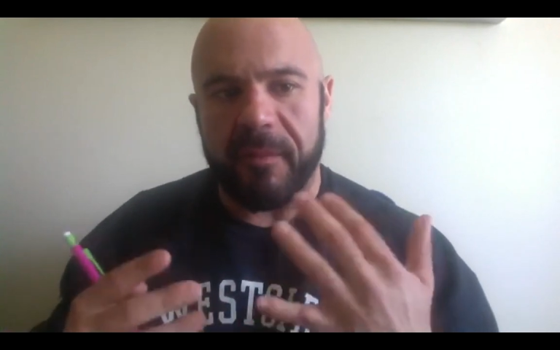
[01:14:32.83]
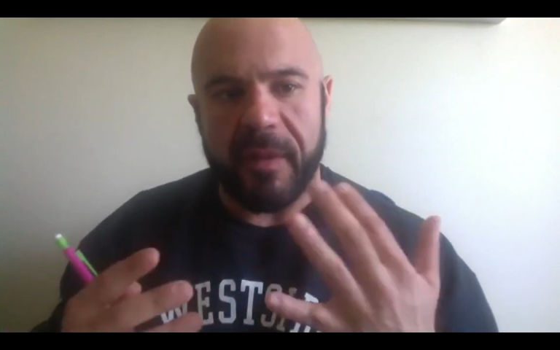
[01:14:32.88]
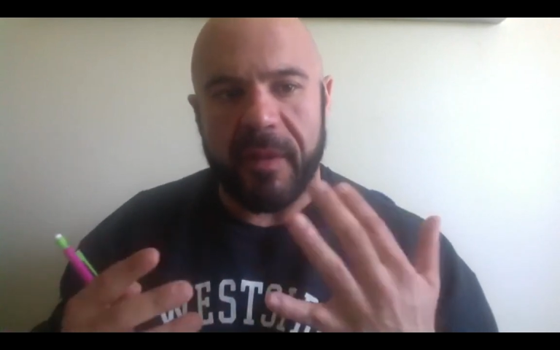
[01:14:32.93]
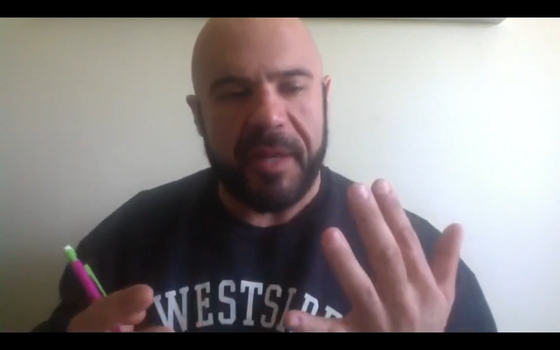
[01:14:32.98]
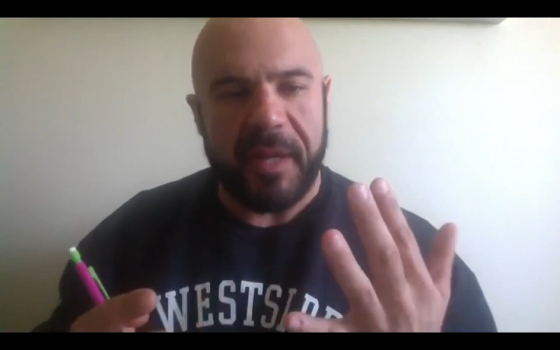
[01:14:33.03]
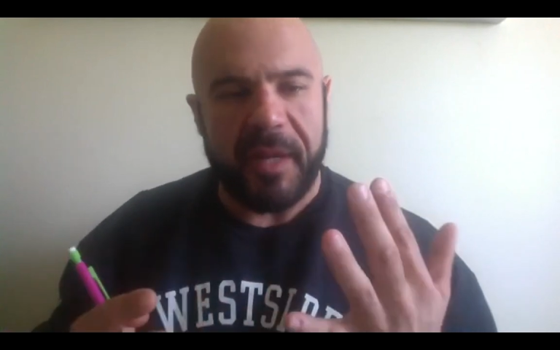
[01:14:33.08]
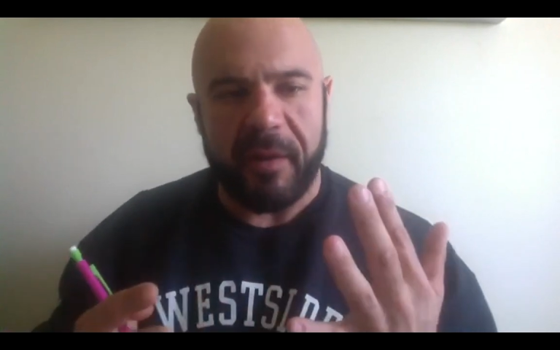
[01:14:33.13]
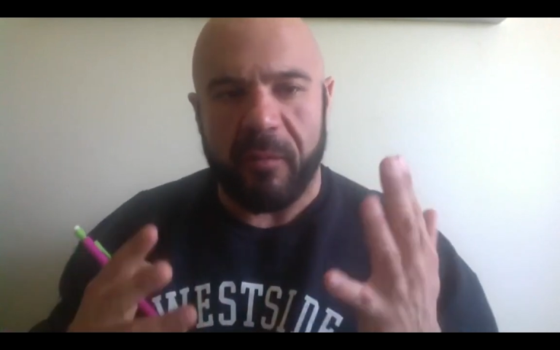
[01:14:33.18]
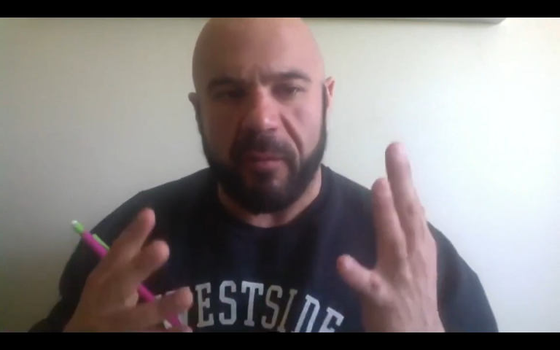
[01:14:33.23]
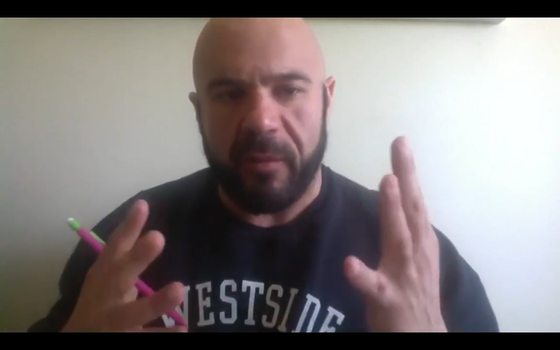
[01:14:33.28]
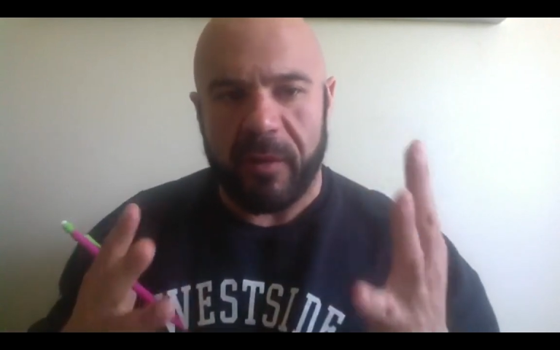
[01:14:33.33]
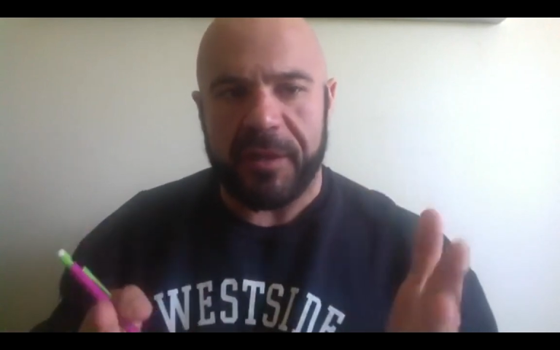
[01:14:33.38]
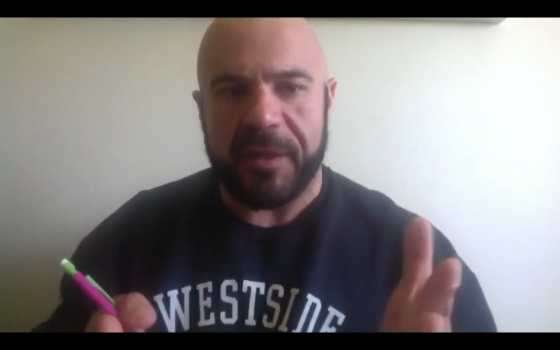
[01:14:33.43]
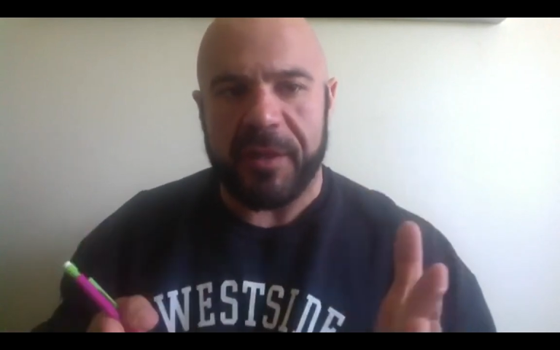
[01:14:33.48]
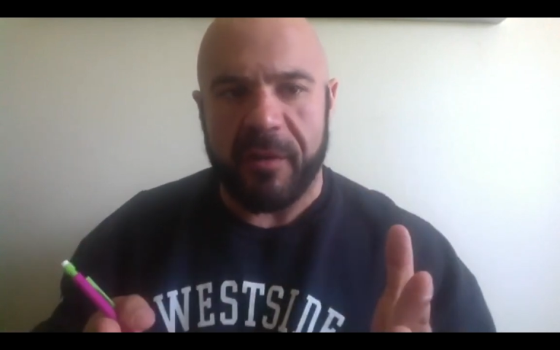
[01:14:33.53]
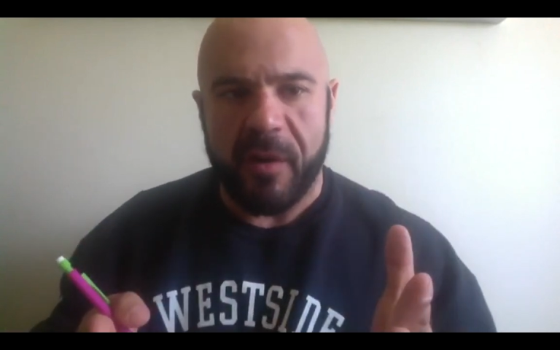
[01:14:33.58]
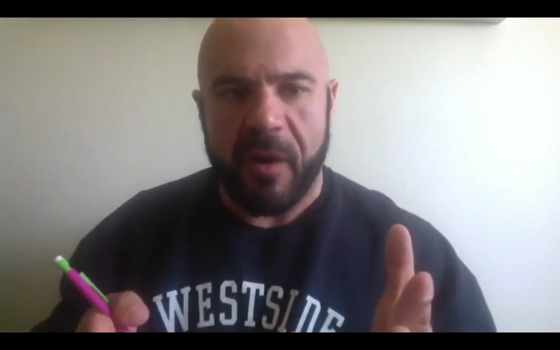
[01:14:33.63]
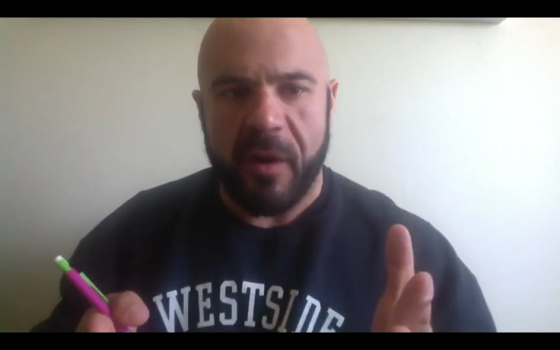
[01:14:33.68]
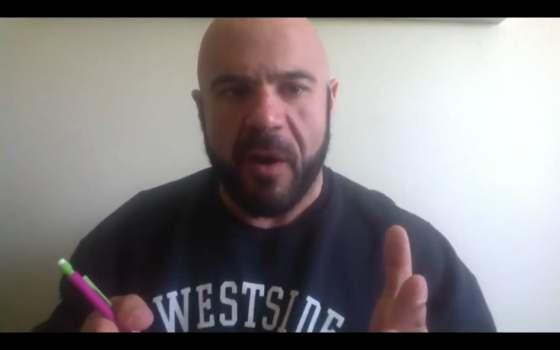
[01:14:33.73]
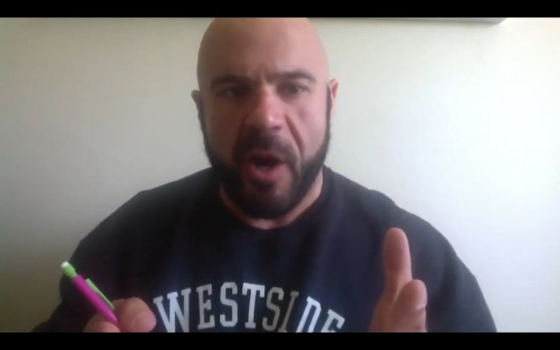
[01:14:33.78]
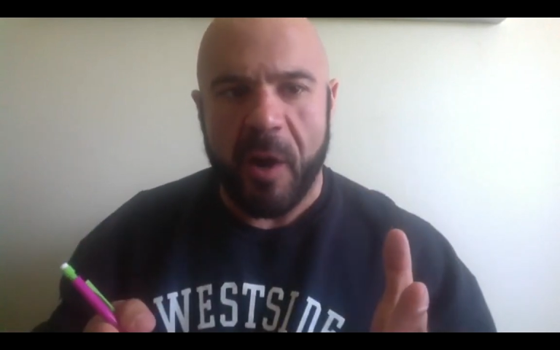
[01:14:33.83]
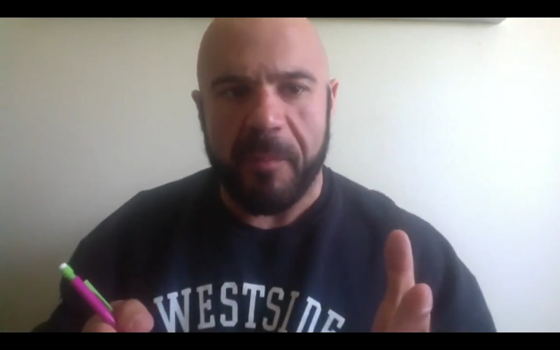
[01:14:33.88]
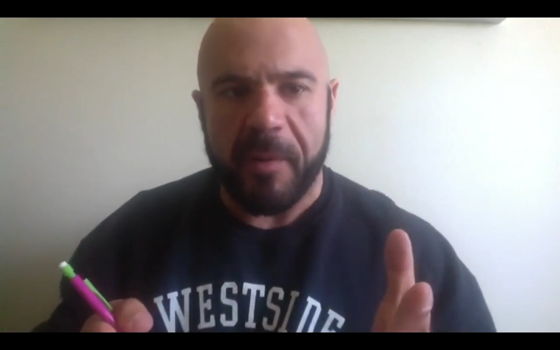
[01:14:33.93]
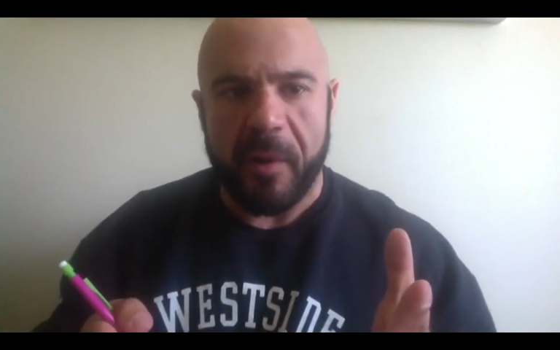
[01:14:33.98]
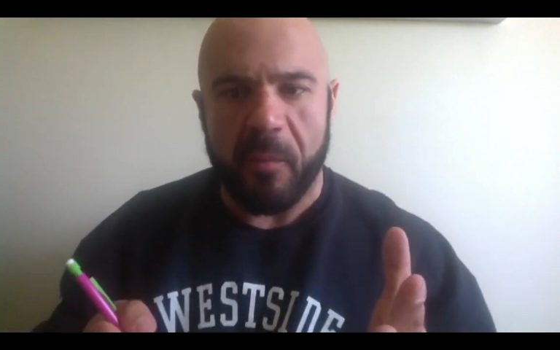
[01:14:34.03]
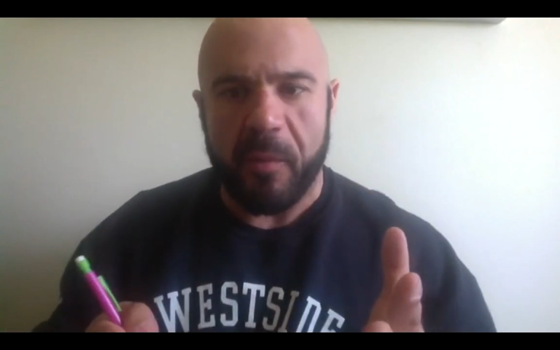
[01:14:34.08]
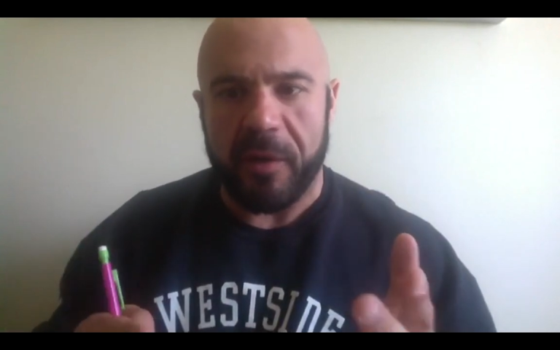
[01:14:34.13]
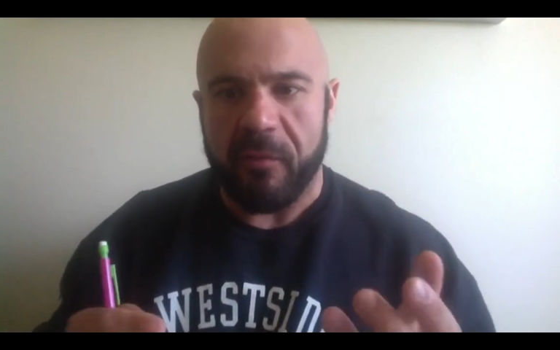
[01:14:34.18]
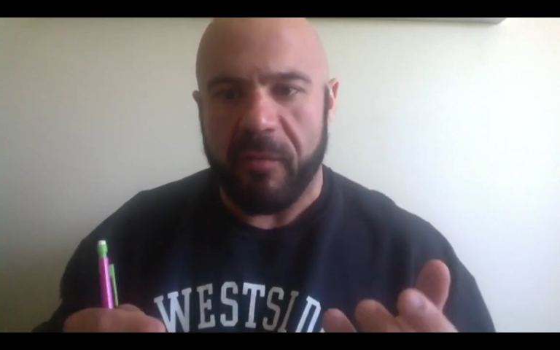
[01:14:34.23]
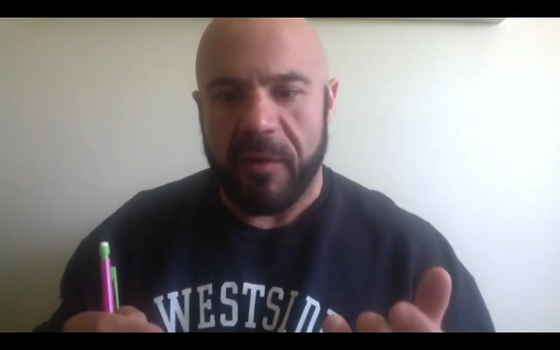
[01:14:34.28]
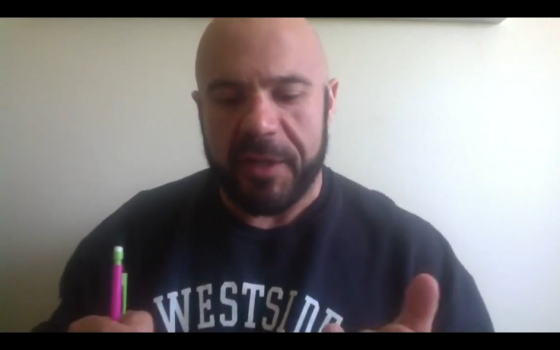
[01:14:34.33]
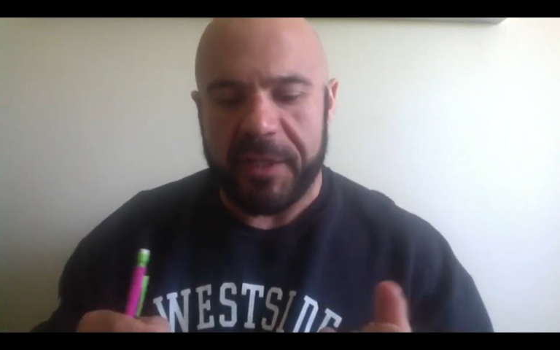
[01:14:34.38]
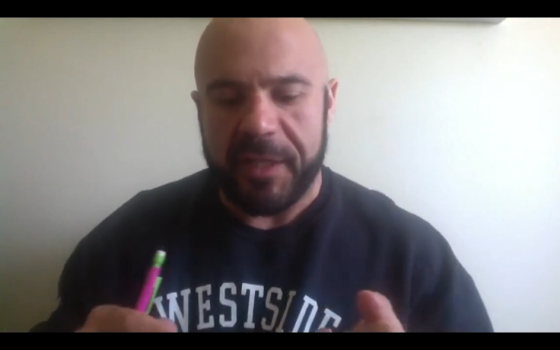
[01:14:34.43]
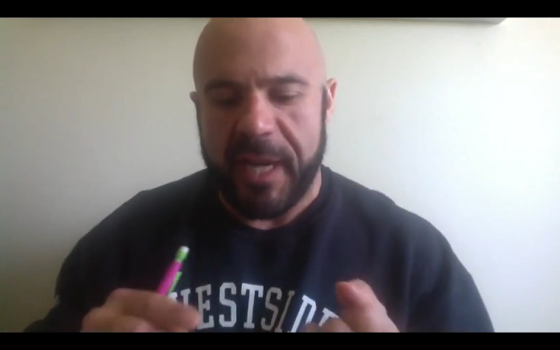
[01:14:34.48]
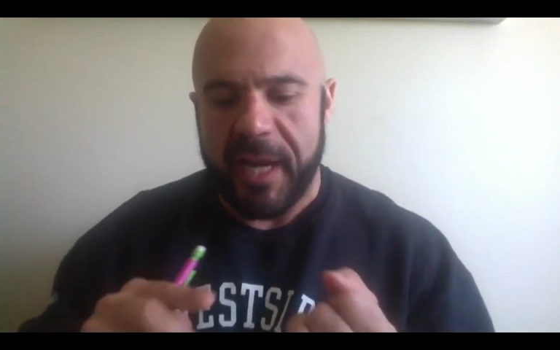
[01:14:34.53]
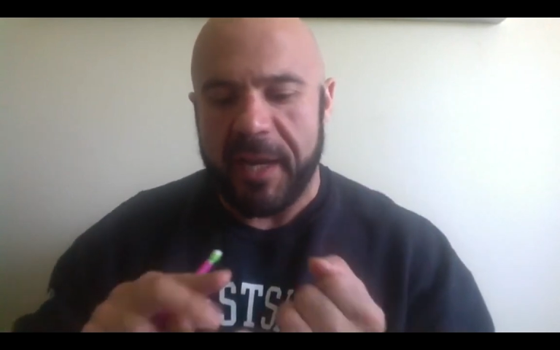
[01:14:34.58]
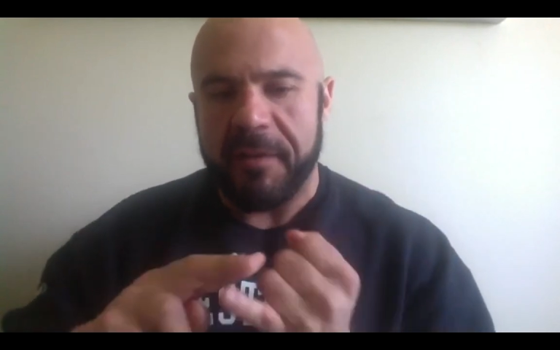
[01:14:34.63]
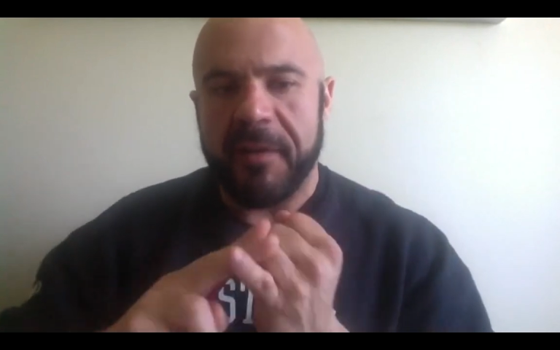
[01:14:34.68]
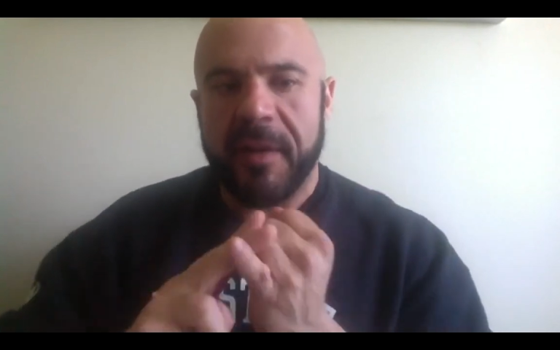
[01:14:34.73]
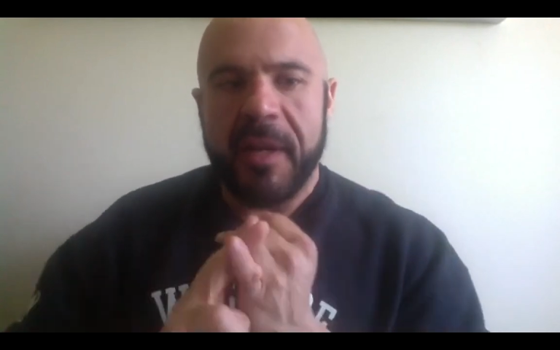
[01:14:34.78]
to harp on what Chris
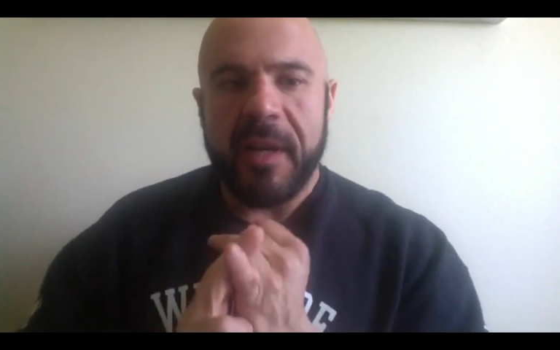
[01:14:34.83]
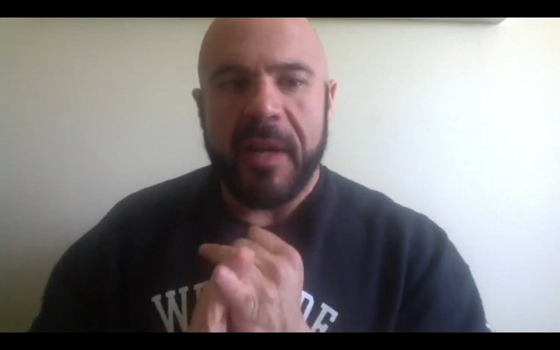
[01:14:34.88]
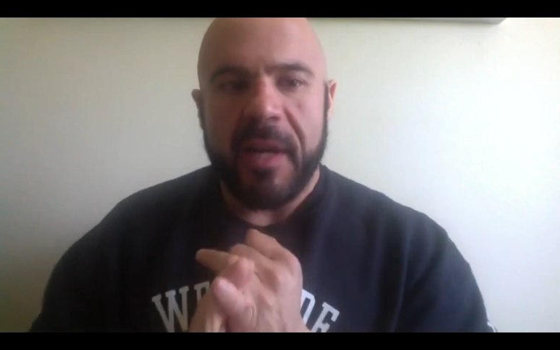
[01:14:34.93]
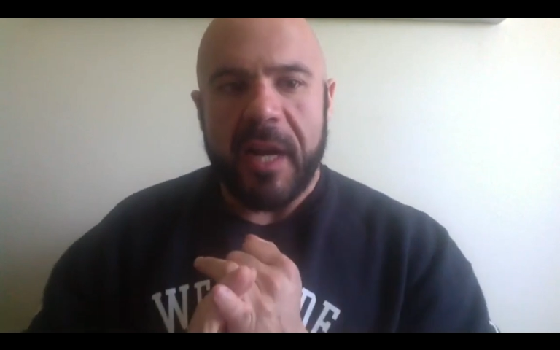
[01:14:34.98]
said,